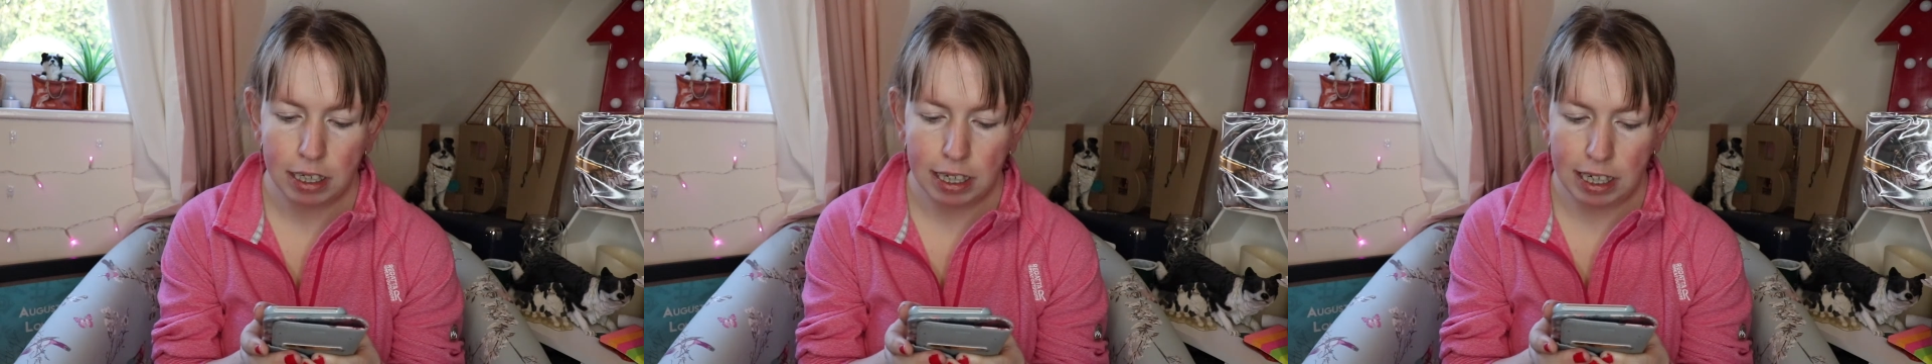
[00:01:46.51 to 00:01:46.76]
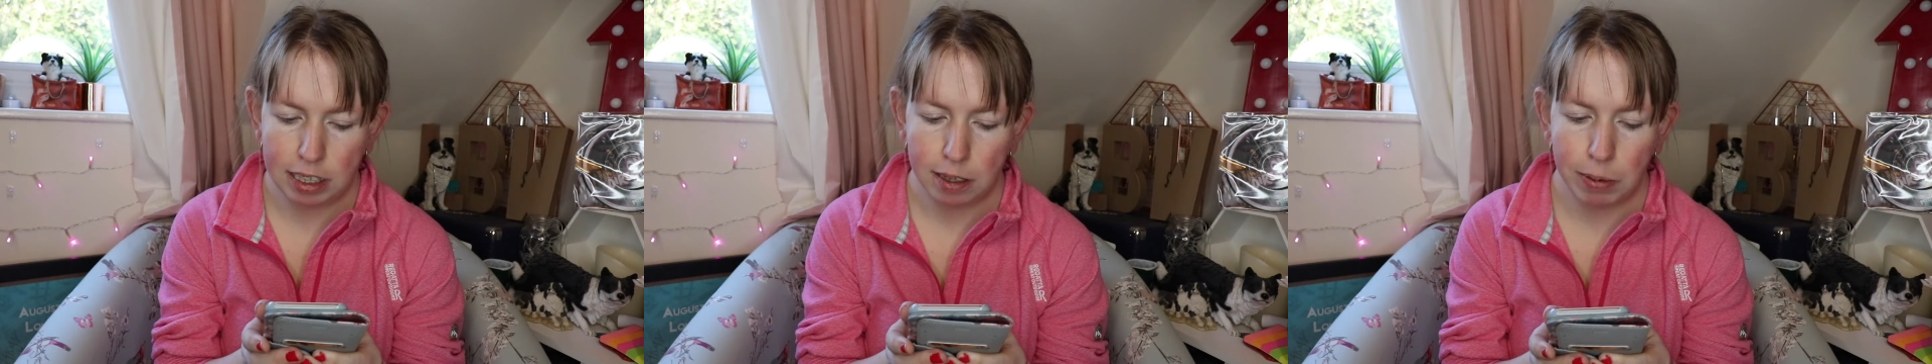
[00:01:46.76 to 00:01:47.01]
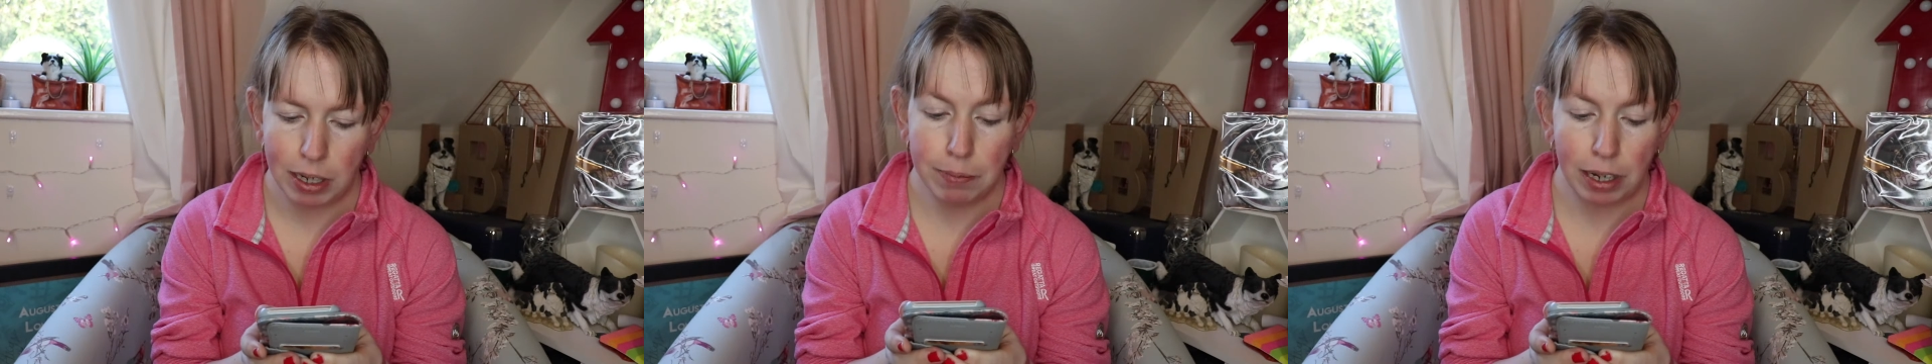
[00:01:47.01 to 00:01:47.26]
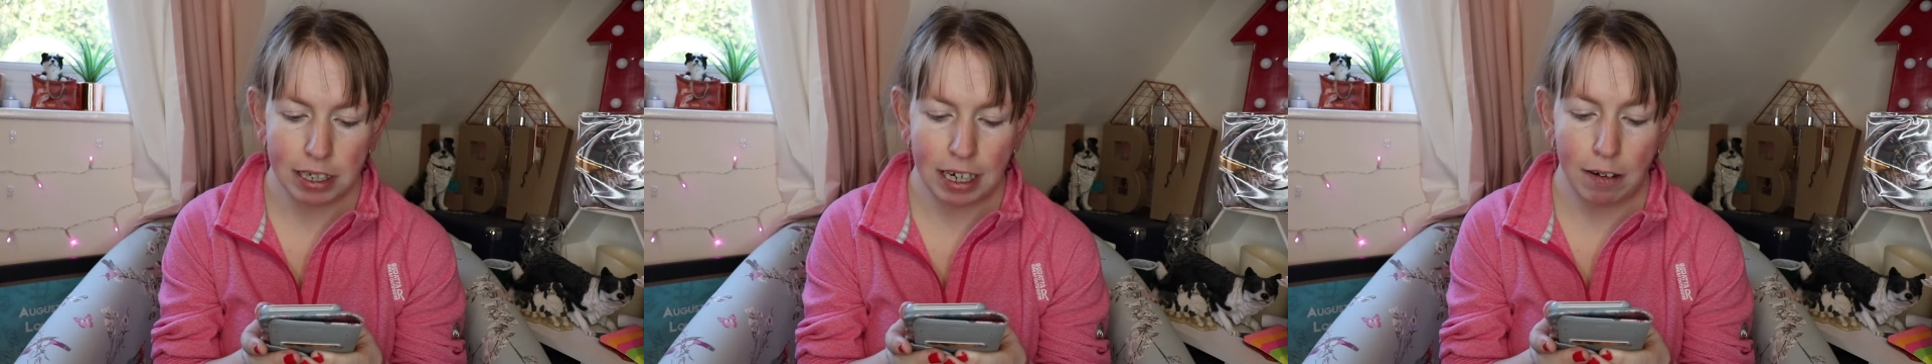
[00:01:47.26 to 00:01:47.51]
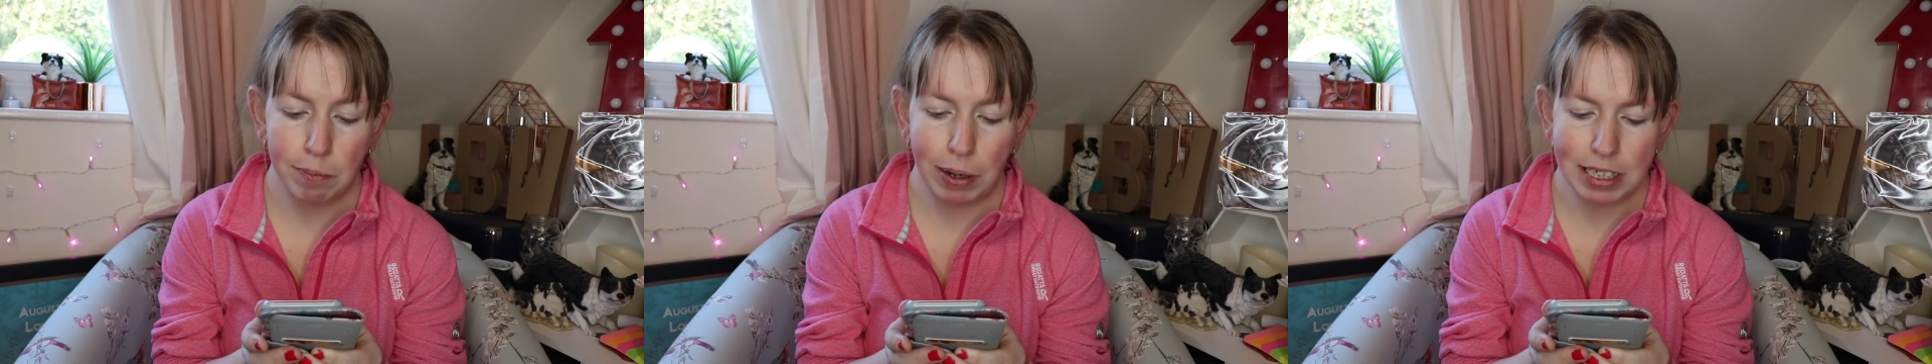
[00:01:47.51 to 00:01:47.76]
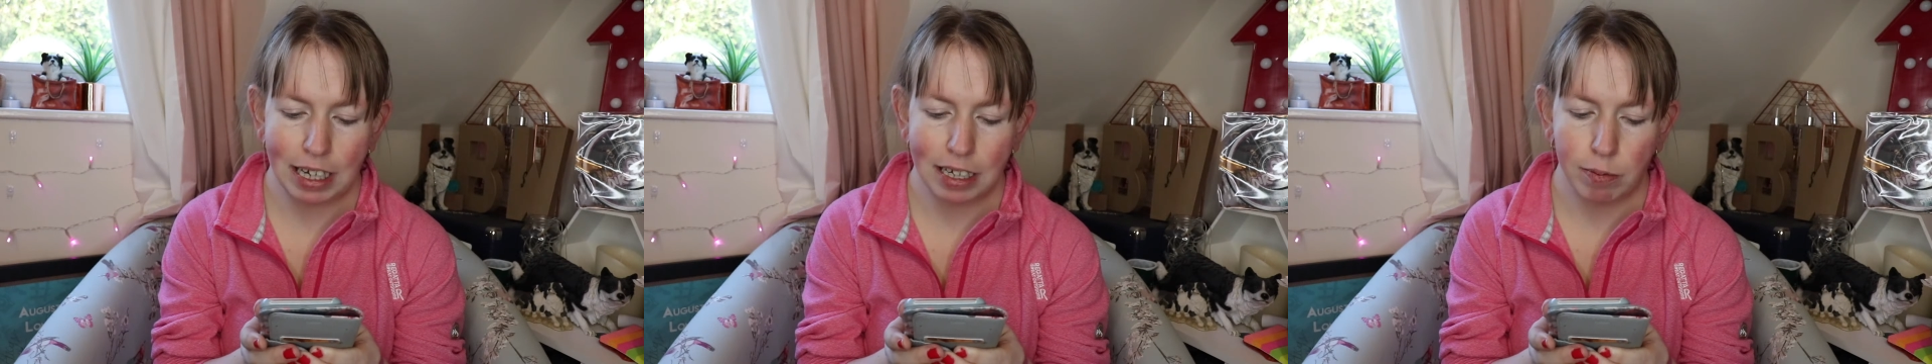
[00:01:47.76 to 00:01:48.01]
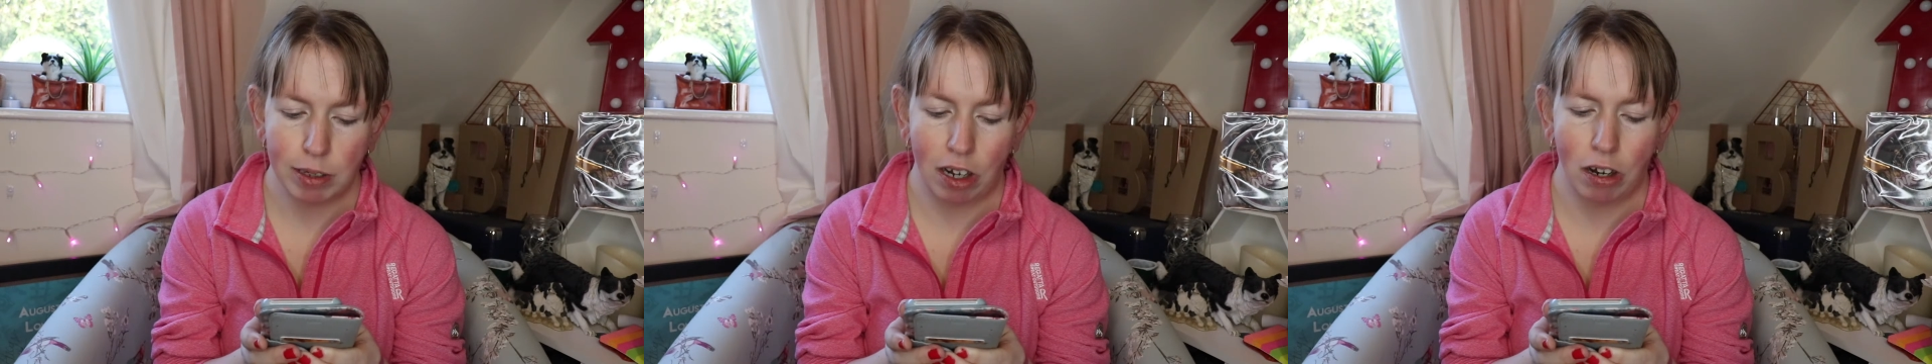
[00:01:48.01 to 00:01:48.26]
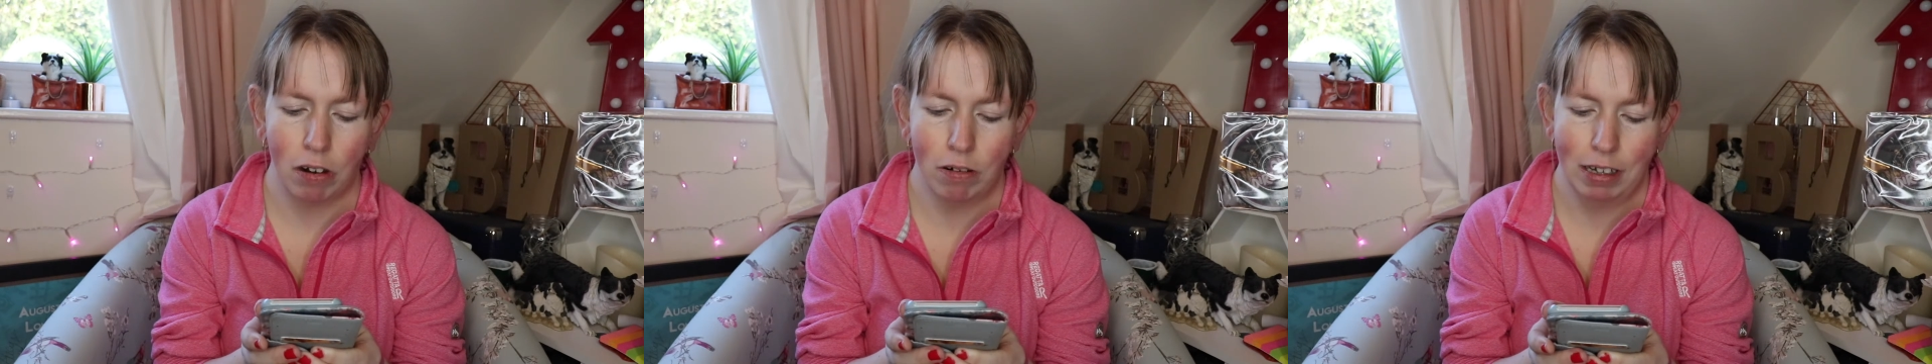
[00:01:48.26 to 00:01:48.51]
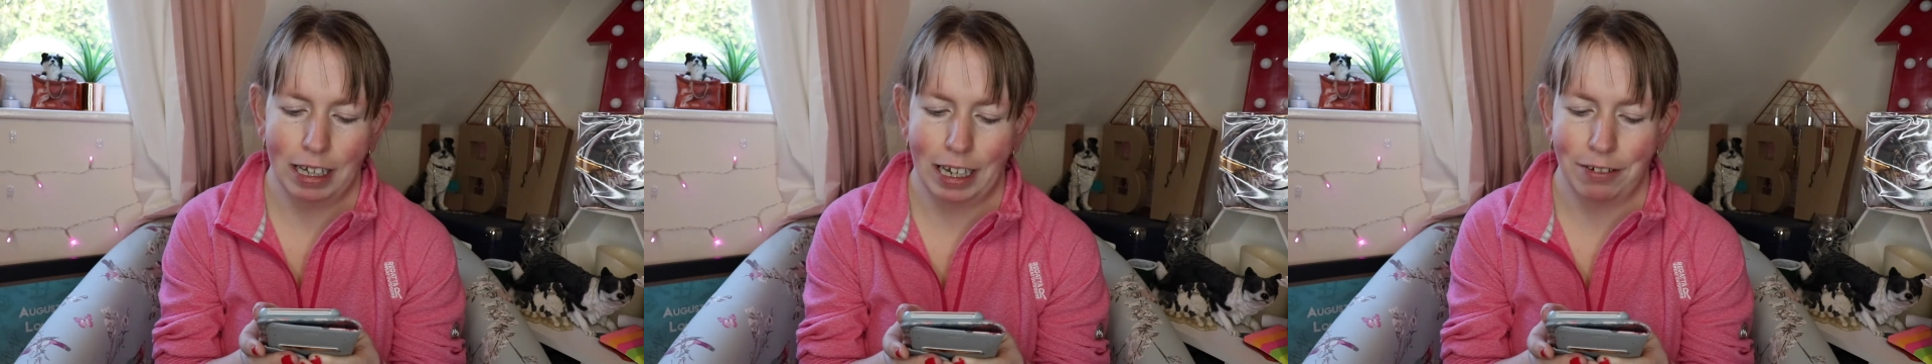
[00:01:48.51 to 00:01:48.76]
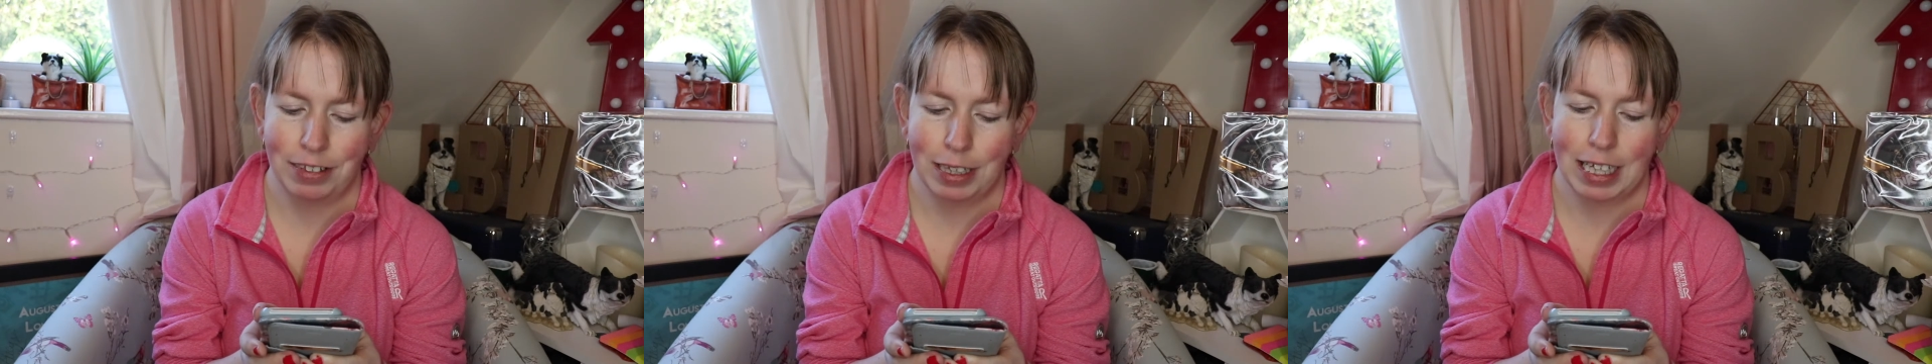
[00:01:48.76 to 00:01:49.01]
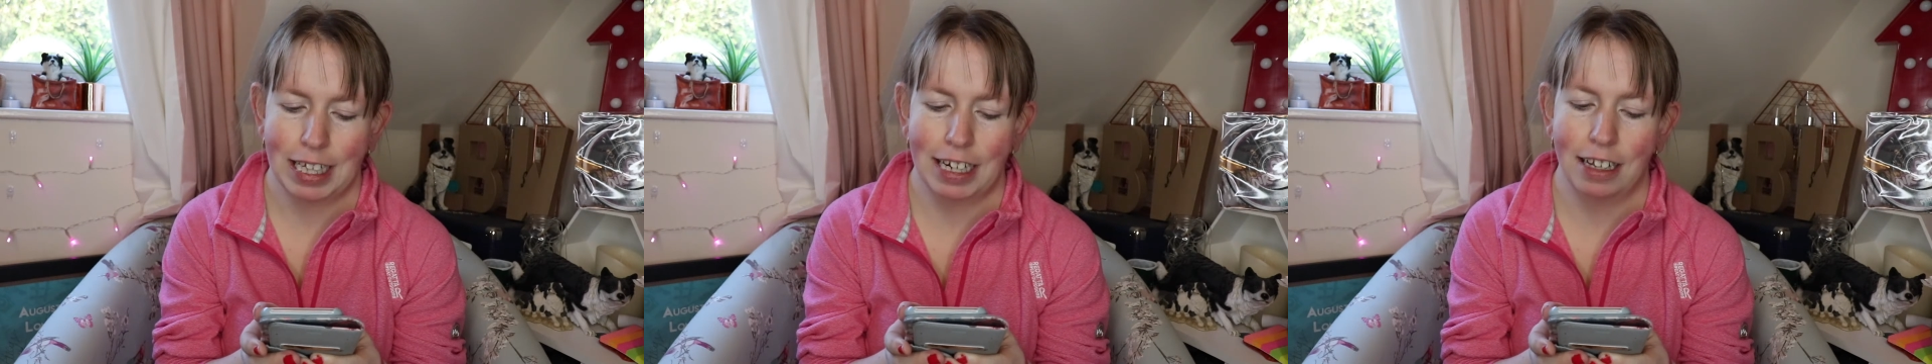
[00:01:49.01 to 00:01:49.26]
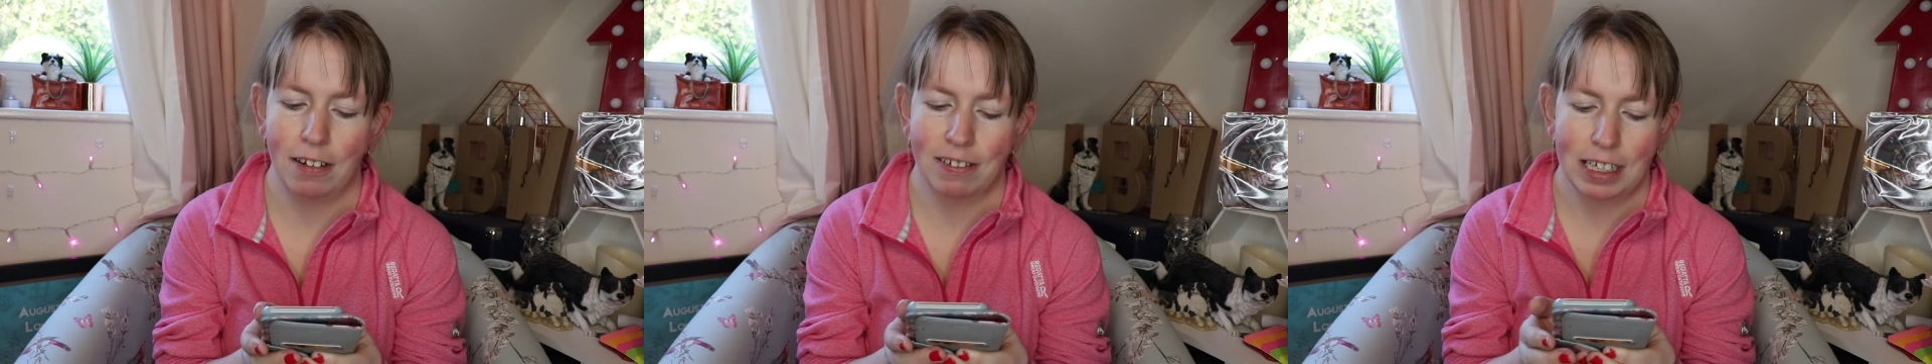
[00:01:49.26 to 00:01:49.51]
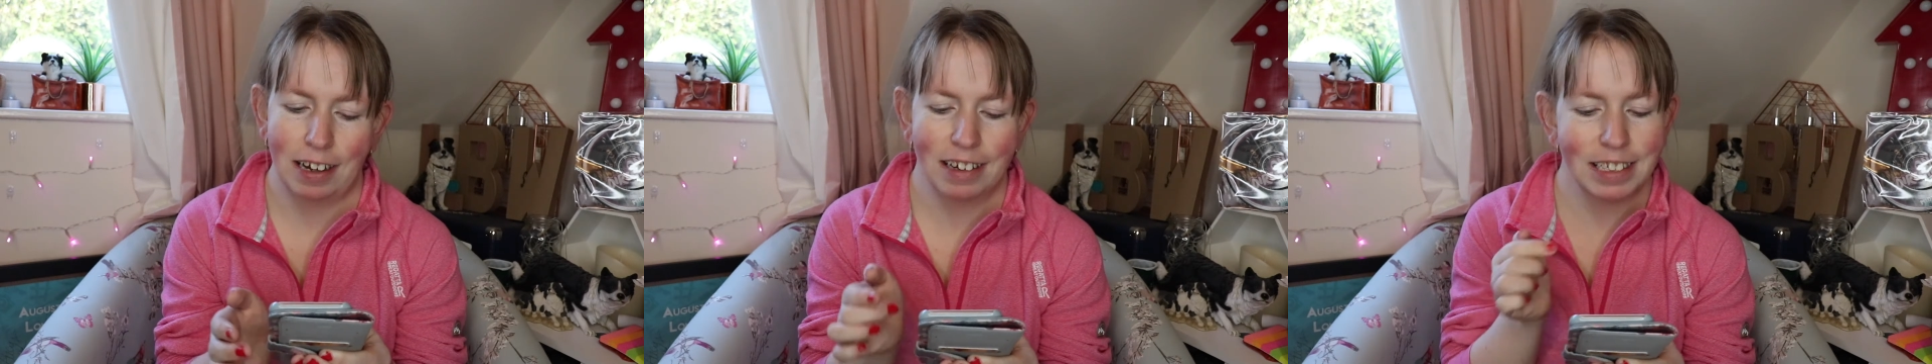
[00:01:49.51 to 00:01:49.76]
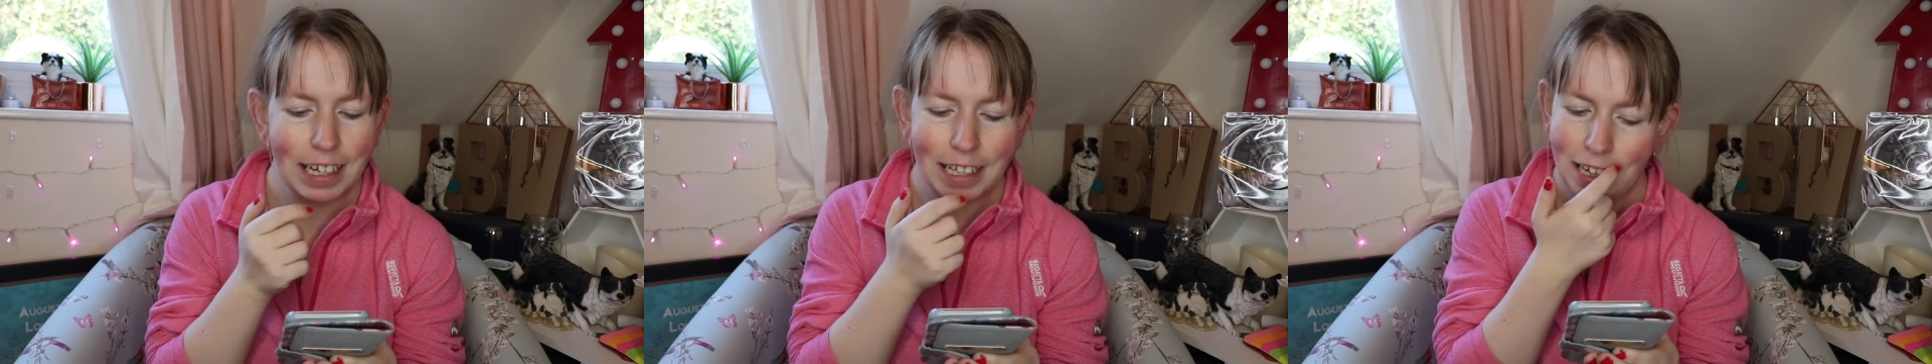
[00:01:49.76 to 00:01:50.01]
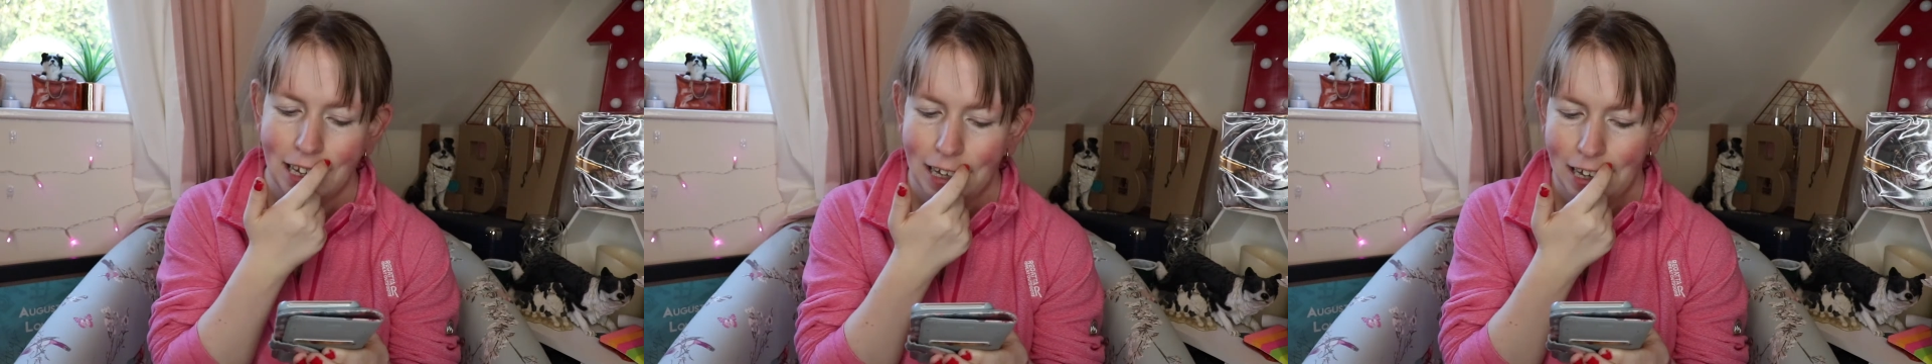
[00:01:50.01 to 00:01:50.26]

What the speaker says: is, but imagine how bad it is when the whole lift stinks of sardines